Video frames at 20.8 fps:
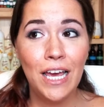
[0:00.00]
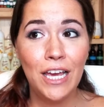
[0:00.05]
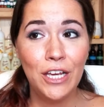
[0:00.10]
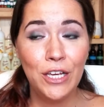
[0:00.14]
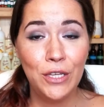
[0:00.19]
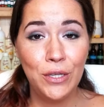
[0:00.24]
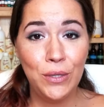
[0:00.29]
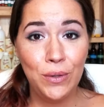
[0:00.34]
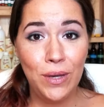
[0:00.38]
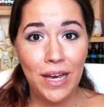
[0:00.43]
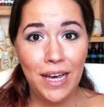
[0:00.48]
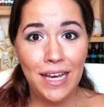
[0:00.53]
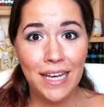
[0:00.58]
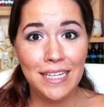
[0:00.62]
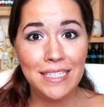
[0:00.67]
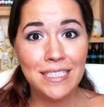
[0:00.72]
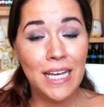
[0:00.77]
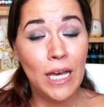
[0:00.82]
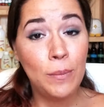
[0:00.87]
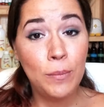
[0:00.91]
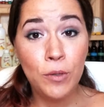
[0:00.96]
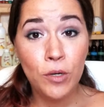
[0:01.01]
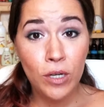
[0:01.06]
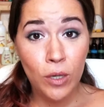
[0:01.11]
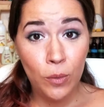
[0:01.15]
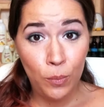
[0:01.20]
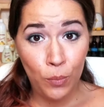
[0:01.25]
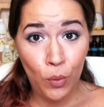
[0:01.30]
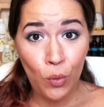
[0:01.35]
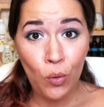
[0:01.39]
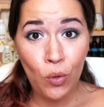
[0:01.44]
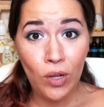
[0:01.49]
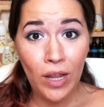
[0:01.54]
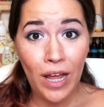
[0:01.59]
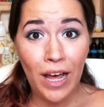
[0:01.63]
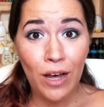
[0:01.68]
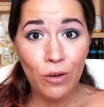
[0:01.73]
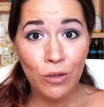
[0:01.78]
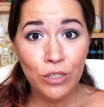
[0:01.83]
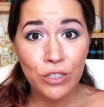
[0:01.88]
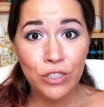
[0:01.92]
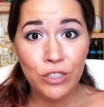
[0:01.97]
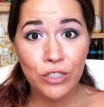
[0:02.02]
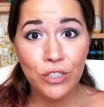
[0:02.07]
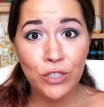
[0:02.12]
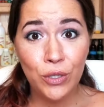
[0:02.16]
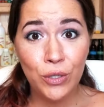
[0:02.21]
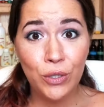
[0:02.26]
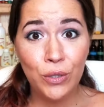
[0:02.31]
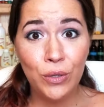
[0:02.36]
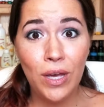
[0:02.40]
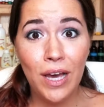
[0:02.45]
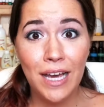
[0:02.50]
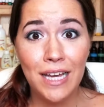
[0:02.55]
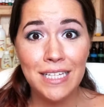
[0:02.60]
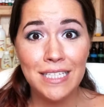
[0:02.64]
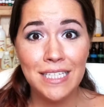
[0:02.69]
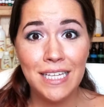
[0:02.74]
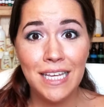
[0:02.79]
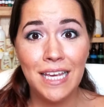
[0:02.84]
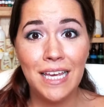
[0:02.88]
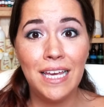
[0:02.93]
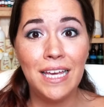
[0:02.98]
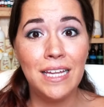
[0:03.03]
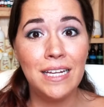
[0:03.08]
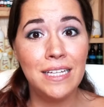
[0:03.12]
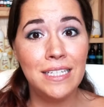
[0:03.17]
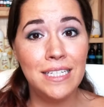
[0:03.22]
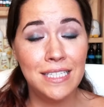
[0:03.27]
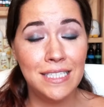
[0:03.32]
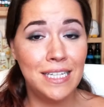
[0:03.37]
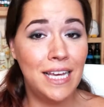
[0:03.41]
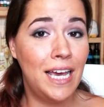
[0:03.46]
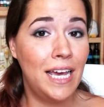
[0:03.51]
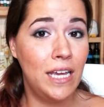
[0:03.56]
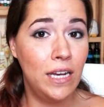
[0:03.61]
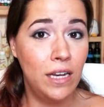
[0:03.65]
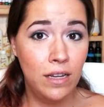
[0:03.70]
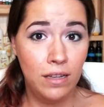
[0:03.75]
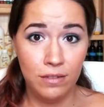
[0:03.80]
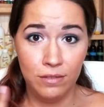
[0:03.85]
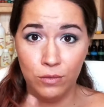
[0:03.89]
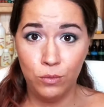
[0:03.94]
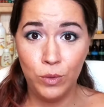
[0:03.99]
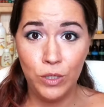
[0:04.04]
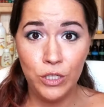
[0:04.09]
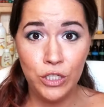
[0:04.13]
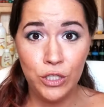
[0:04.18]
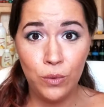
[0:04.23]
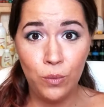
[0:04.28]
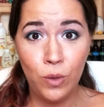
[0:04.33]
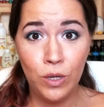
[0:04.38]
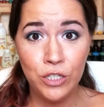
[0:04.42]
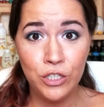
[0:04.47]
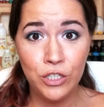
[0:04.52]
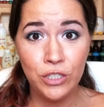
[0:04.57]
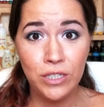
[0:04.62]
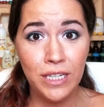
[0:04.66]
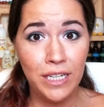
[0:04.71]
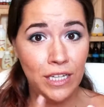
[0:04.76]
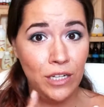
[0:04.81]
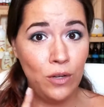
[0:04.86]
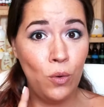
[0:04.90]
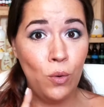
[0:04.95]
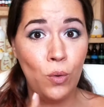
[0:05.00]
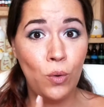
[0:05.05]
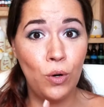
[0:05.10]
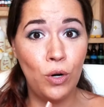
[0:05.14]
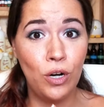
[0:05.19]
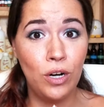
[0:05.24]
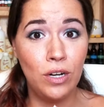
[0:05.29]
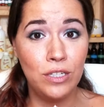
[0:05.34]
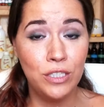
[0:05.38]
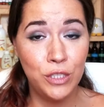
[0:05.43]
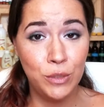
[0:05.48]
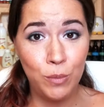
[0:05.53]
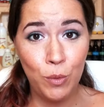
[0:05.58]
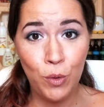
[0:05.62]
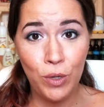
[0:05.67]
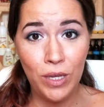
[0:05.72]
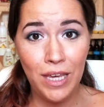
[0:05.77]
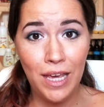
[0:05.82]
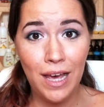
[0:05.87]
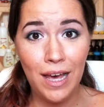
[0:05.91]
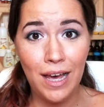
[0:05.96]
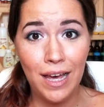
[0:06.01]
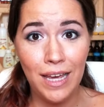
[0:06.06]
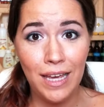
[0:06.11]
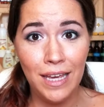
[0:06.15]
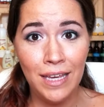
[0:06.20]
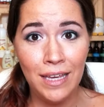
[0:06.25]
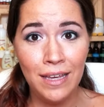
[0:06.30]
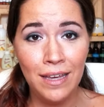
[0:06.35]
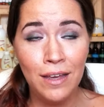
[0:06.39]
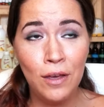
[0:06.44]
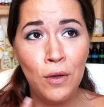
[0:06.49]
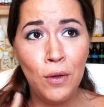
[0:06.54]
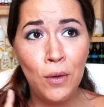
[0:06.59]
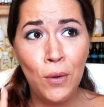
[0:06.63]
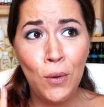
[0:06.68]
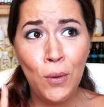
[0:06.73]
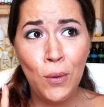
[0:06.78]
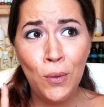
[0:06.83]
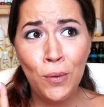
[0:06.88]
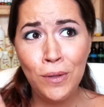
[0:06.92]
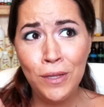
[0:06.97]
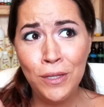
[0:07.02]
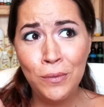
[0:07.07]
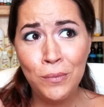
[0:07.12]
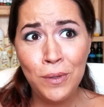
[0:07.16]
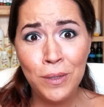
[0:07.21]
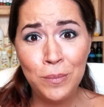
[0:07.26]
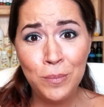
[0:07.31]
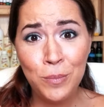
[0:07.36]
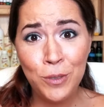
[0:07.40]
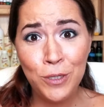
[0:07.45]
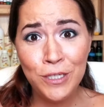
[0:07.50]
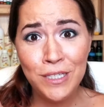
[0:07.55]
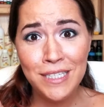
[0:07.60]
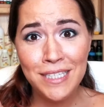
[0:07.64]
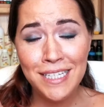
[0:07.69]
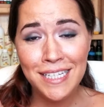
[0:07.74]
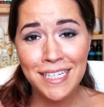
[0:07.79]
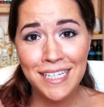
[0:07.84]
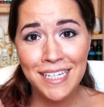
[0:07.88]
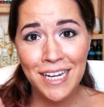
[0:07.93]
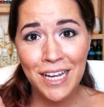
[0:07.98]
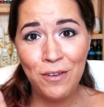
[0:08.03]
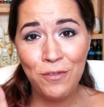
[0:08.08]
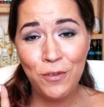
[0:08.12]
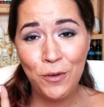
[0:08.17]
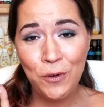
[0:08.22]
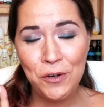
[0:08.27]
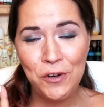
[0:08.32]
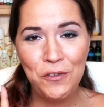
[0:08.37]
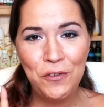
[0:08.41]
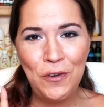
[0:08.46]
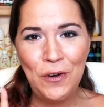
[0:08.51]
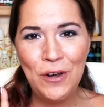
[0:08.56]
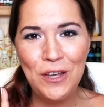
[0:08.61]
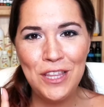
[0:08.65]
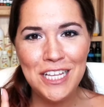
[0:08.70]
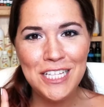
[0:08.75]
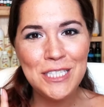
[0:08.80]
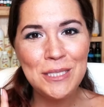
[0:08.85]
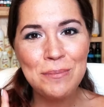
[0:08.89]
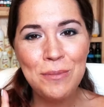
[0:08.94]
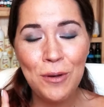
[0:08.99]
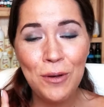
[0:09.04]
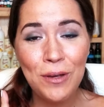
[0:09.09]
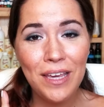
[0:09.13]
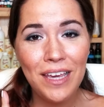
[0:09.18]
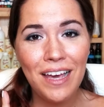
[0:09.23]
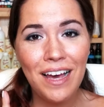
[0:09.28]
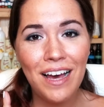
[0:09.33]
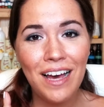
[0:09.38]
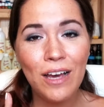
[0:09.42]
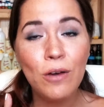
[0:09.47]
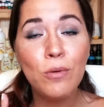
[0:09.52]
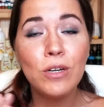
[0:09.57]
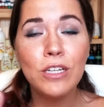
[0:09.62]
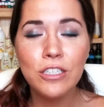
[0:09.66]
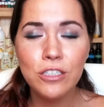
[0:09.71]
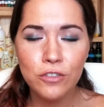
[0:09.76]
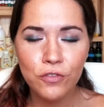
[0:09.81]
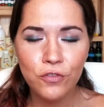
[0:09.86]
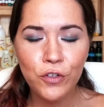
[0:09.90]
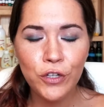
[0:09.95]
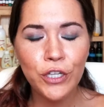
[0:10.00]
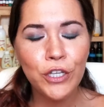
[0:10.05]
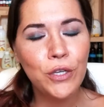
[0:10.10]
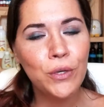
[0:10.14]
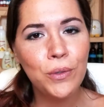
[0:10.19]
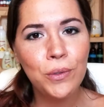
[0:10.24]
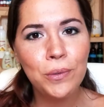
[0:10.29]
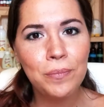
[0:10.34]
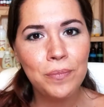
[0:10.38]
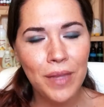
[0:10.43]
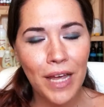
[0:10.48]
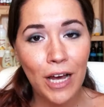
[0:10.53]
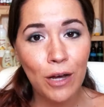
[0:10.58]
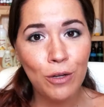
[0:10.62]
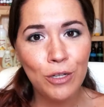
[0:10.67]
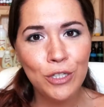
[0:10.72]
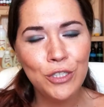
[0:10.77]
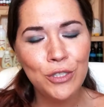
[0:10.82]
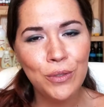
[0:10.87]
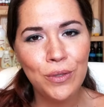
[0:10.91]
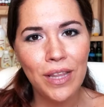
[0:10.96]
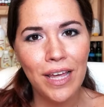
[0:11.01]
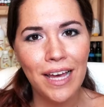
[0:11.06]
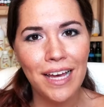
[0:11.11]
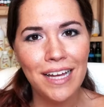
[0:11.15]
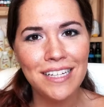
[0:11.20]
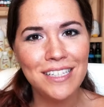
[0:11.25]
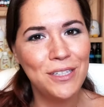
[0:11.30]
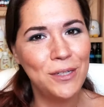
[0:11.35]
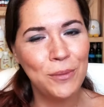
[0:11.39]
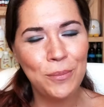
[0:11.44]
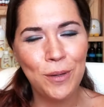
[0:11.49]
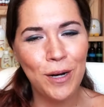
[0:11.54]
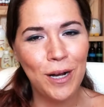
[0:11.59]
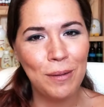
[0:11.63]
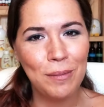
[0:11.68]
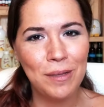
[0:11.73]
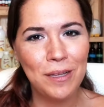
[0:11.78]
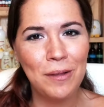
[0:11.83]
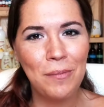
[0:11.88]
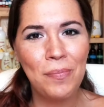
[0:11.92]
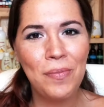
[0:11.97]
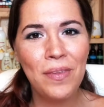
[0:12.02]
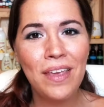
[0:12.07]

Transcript: You guys, I put a poll out so you guys can decide Winter Wonderland or Smoky Eye. Only one person voted for the Smoky Eye, which for you, I'll do that, no problem.